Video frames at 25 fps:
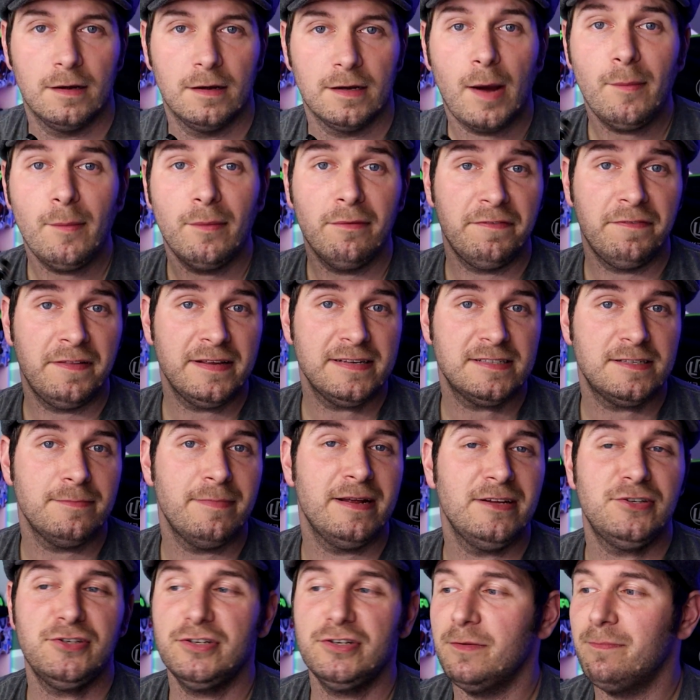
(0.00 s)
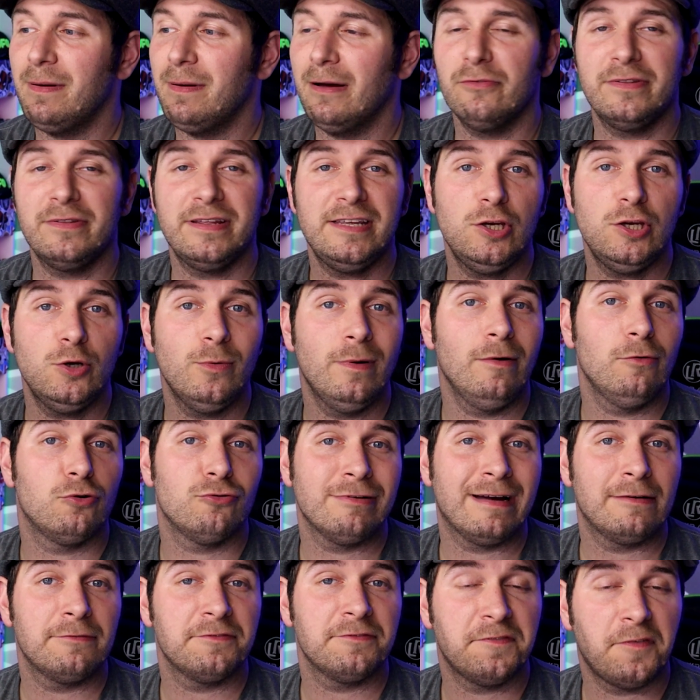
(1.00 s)
Couple of things to mention about the UL
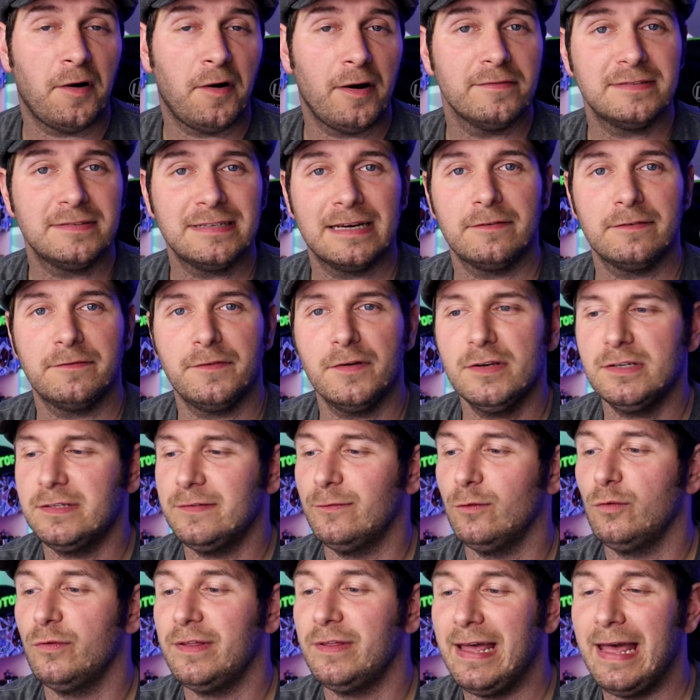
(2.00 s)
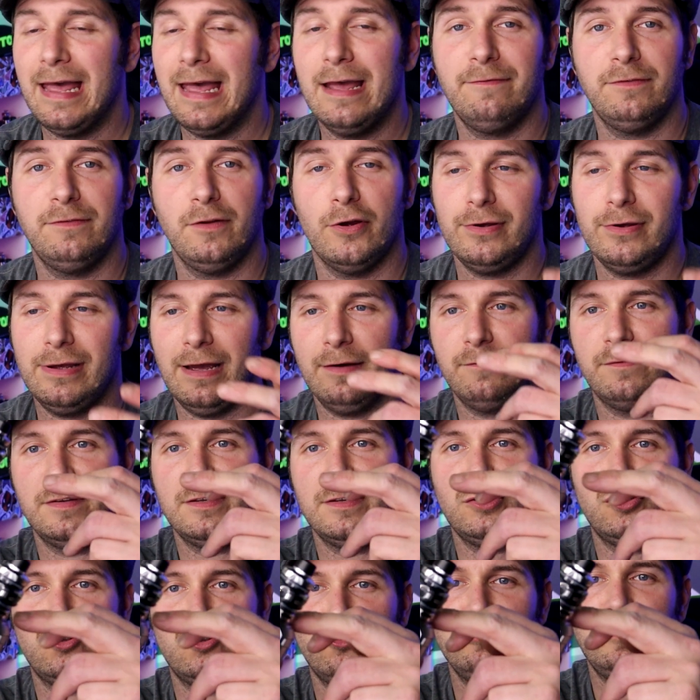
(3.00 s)
Crown 5 tank. First of all, the airflow. You have
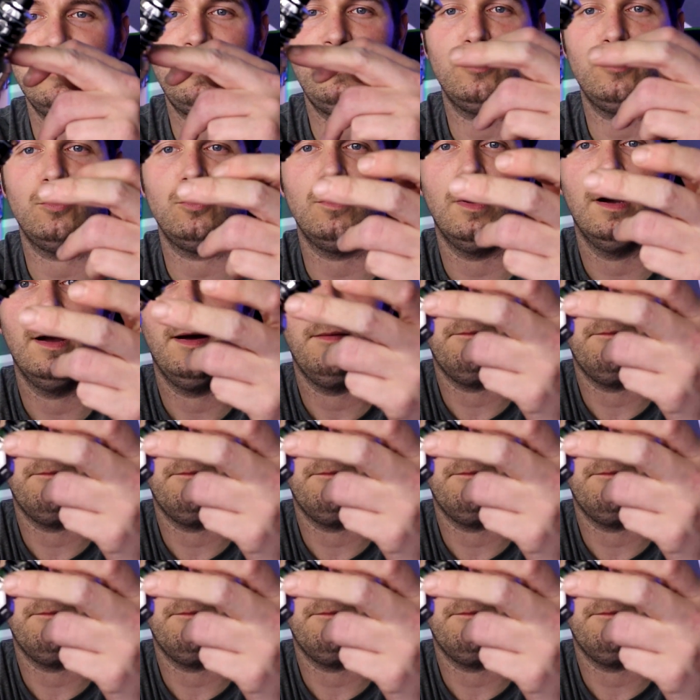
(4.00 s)
this triple